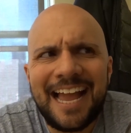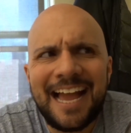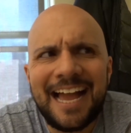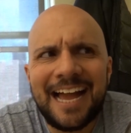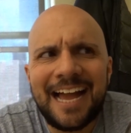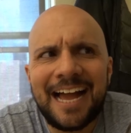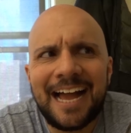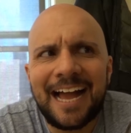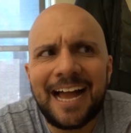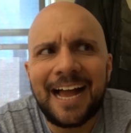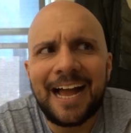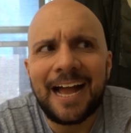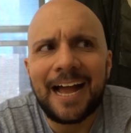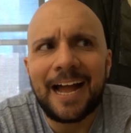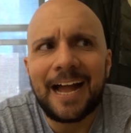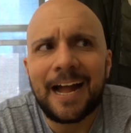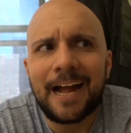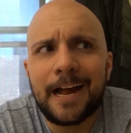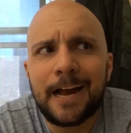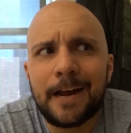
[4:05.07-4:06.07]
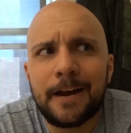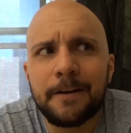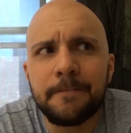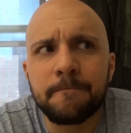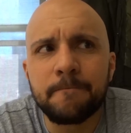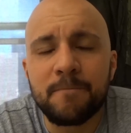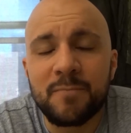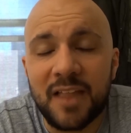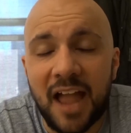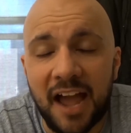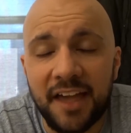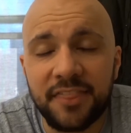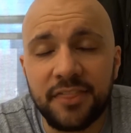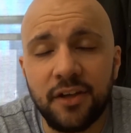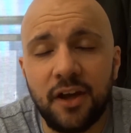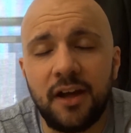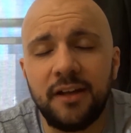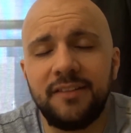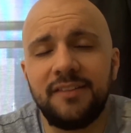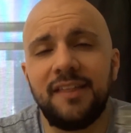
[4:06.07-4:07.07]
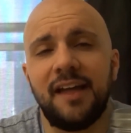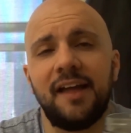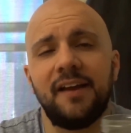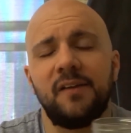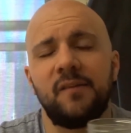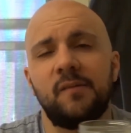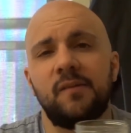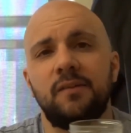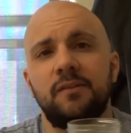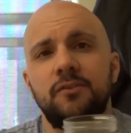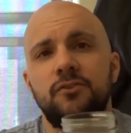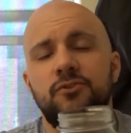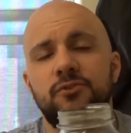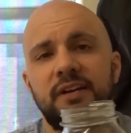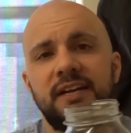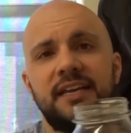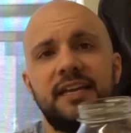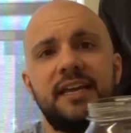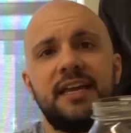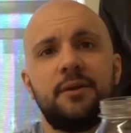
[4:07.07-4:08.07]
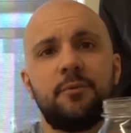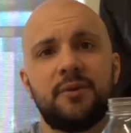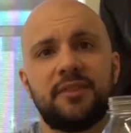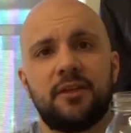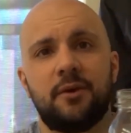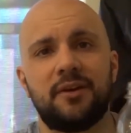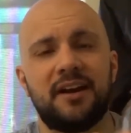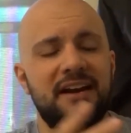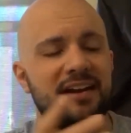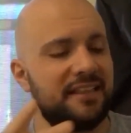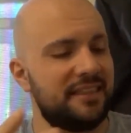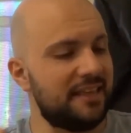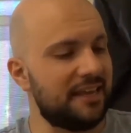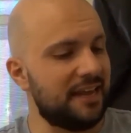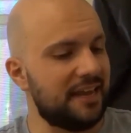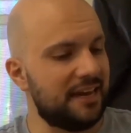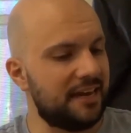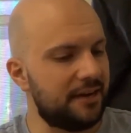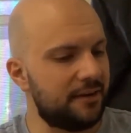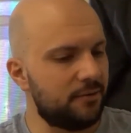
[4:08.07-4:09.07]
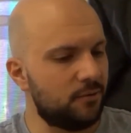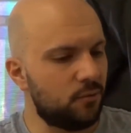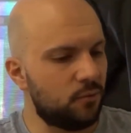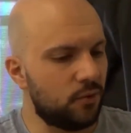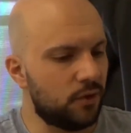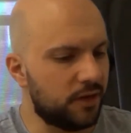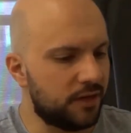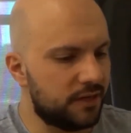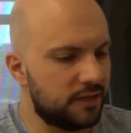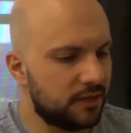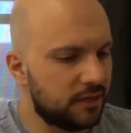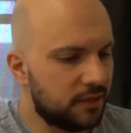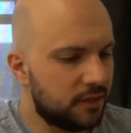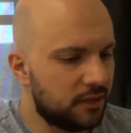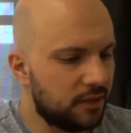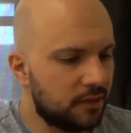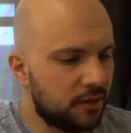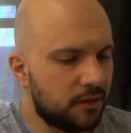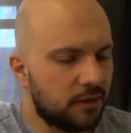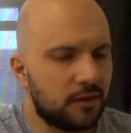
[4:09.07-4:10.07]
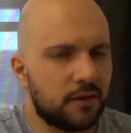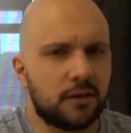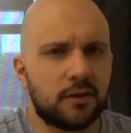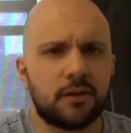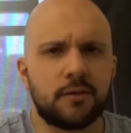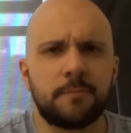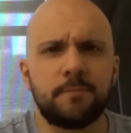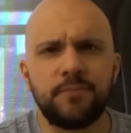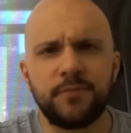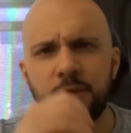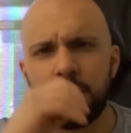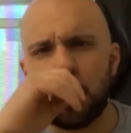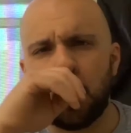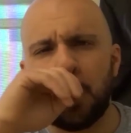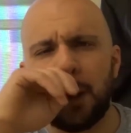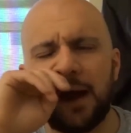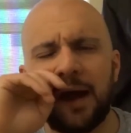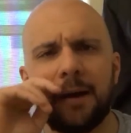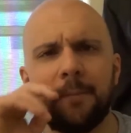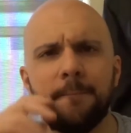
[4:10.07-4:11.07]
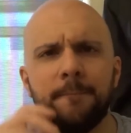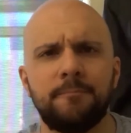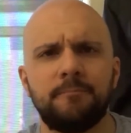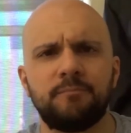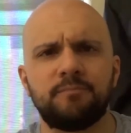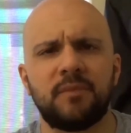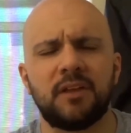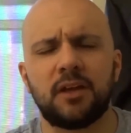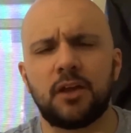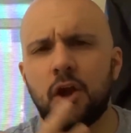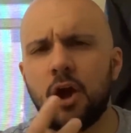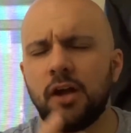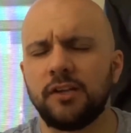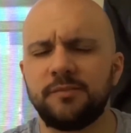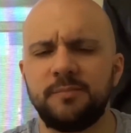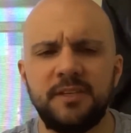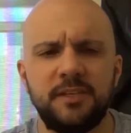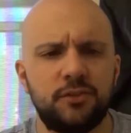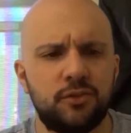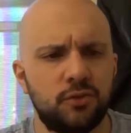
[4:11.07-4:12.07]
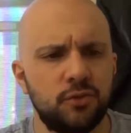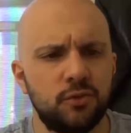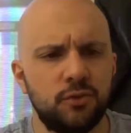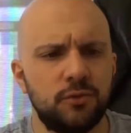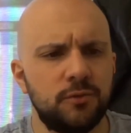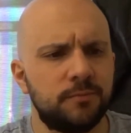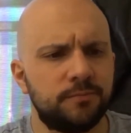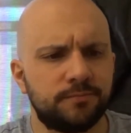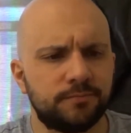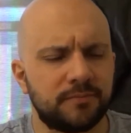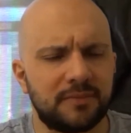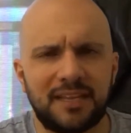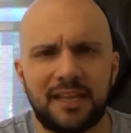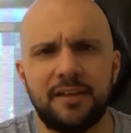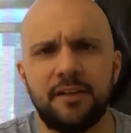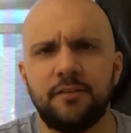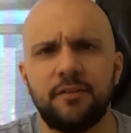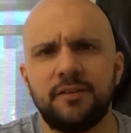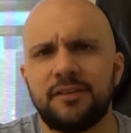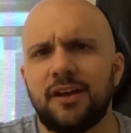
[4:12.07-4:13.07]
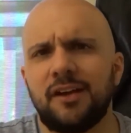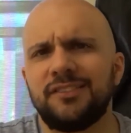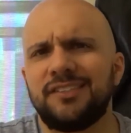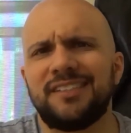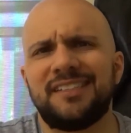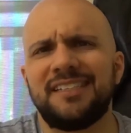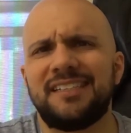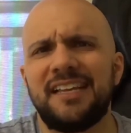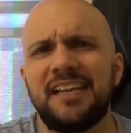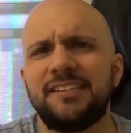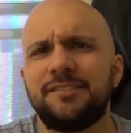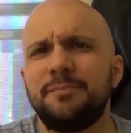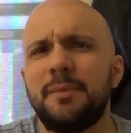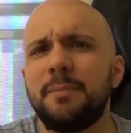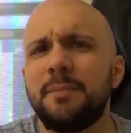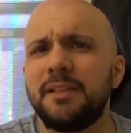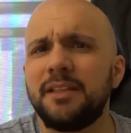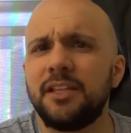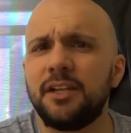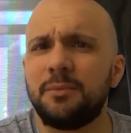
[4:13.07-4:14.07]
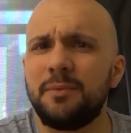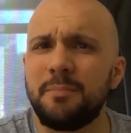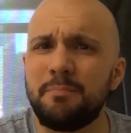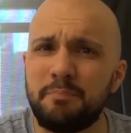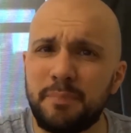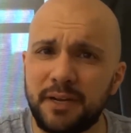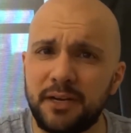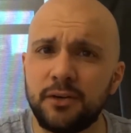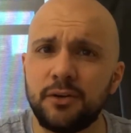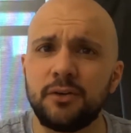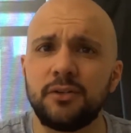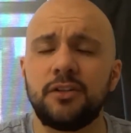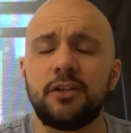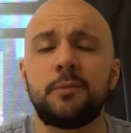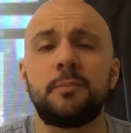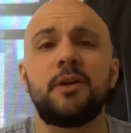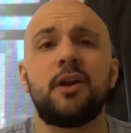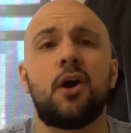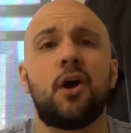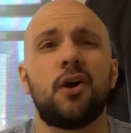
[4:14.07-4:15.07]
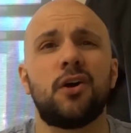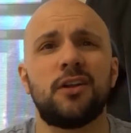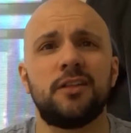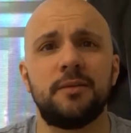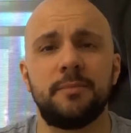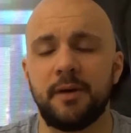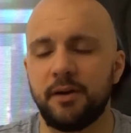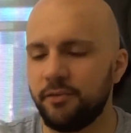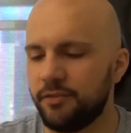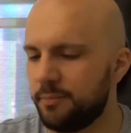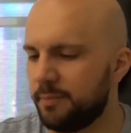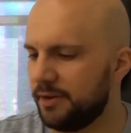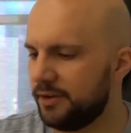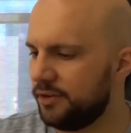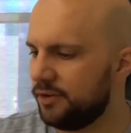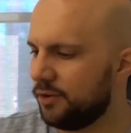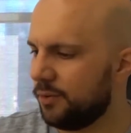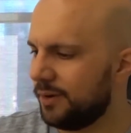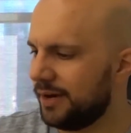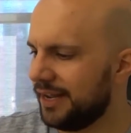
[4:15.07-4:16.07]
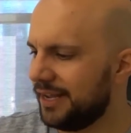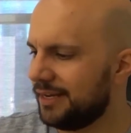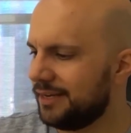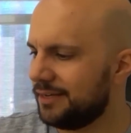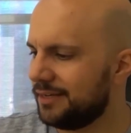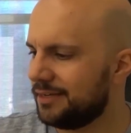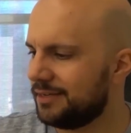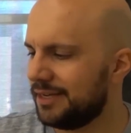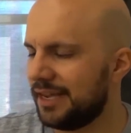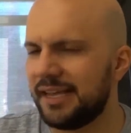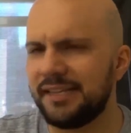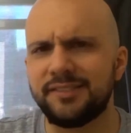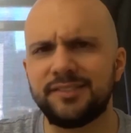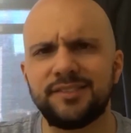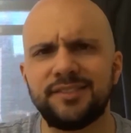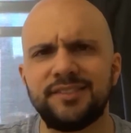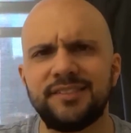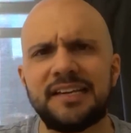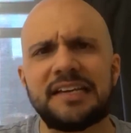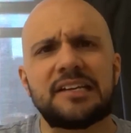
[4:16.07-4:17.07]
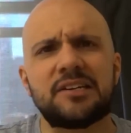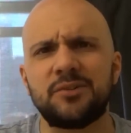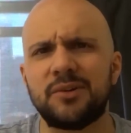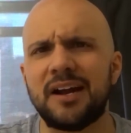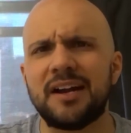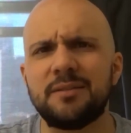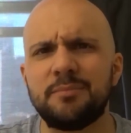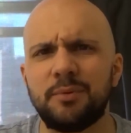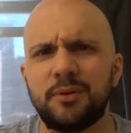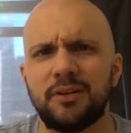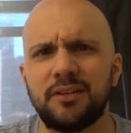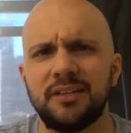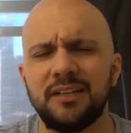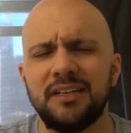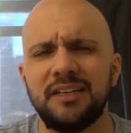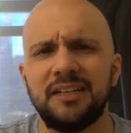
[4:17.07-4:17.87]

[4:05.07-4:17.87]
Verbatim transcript: I thought that drinking it without anything in it would, you know, um, cause me to it cause it to taste maybe a little bit bitter or a little bit hard on the mouth. But you know what? It tastes incredible